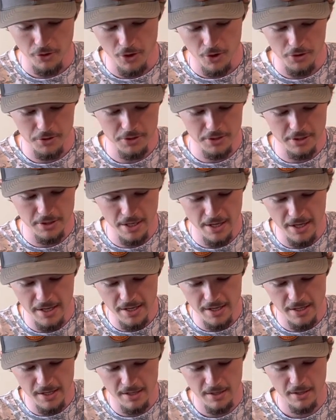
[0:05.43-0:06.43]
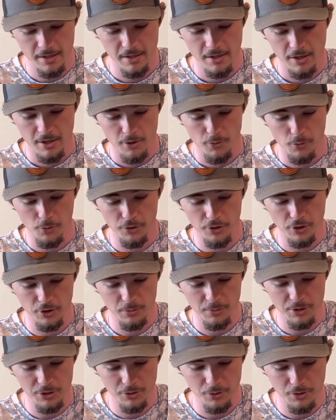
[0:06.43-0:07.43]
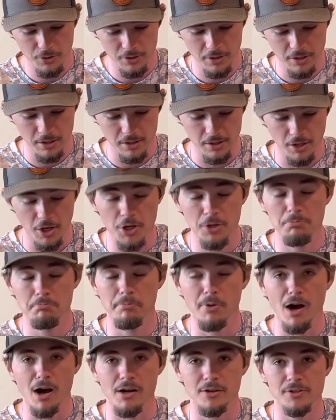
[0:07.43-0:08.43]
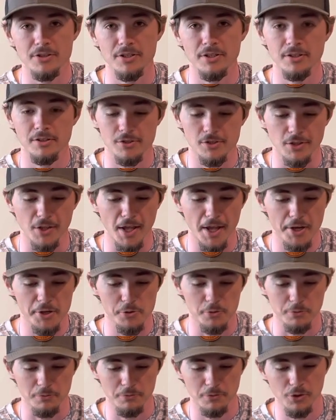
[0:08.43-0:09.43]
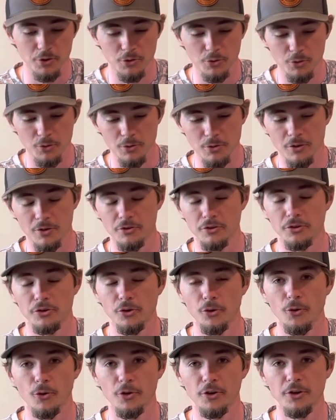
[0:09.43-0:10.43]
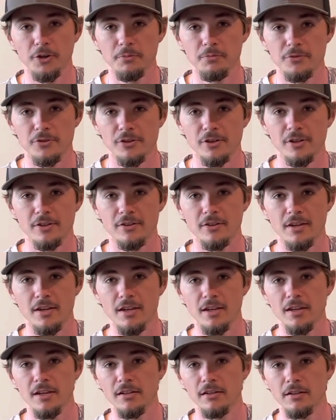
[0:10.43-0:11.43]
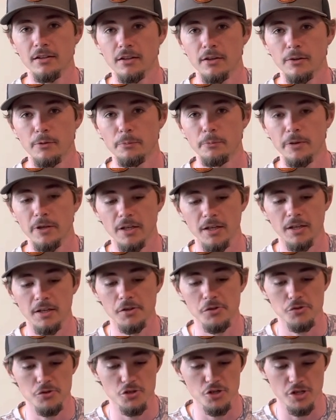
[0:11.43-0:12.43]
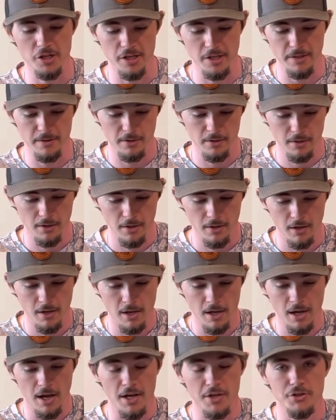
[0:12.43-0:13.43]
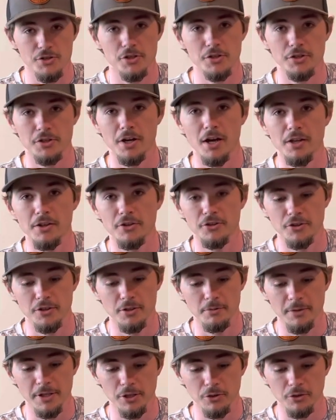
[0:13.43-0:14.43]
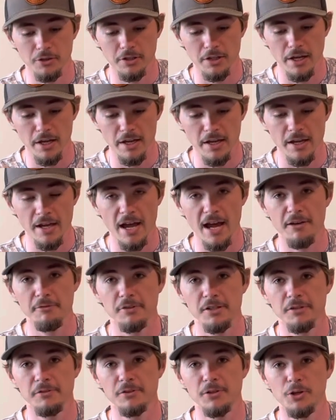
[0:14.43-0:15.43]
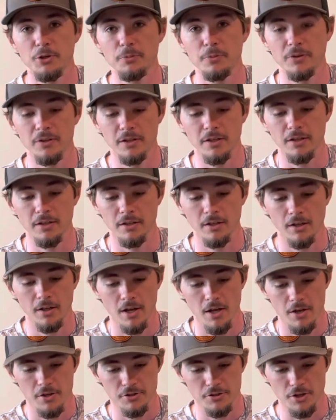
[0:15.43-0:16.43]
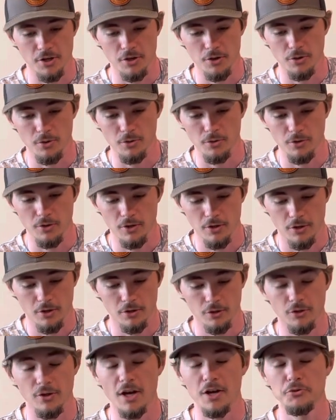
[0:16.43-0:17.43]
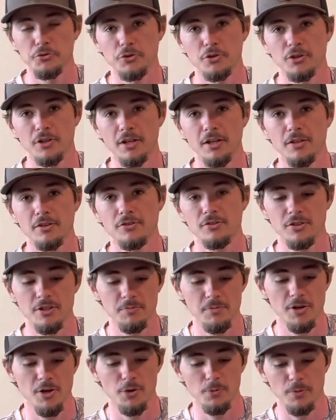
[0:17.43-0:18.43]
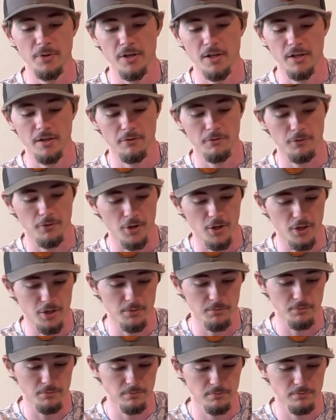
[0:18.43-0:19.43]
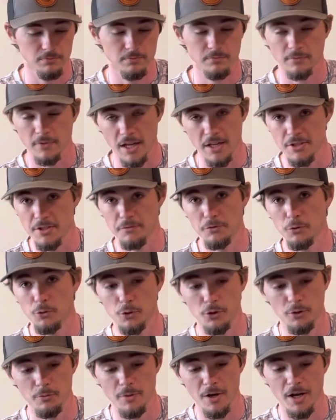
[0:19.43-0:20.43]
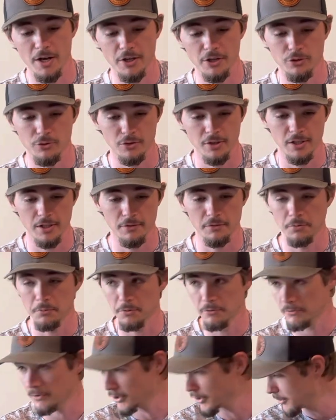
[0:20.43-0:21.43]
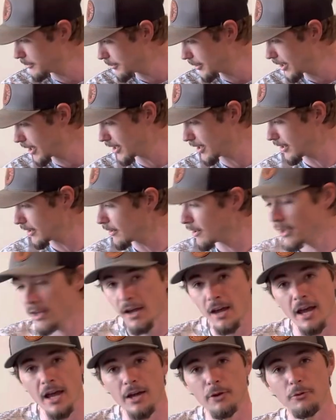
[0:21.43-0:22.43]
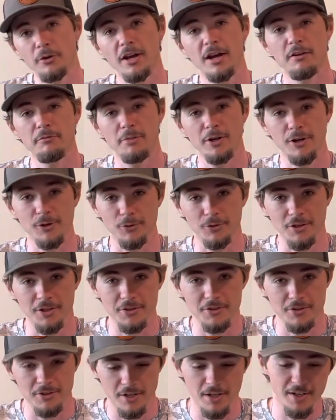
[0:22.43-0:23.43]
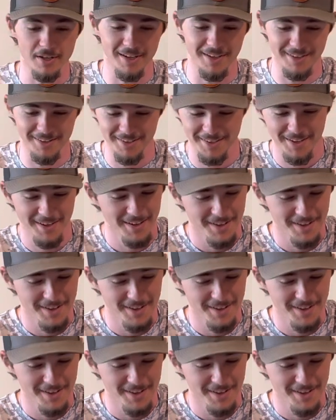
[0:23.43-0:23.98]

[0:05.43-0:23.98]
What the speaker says: On today, we're going to be doing an unboxing / review on the Torium 16 PG. I just got this in the mail today, haven't even opened it, so you guys are going to get to see me open it from, as if you were to buy it, you'd get it from the very beginning. And we have Bear with us today.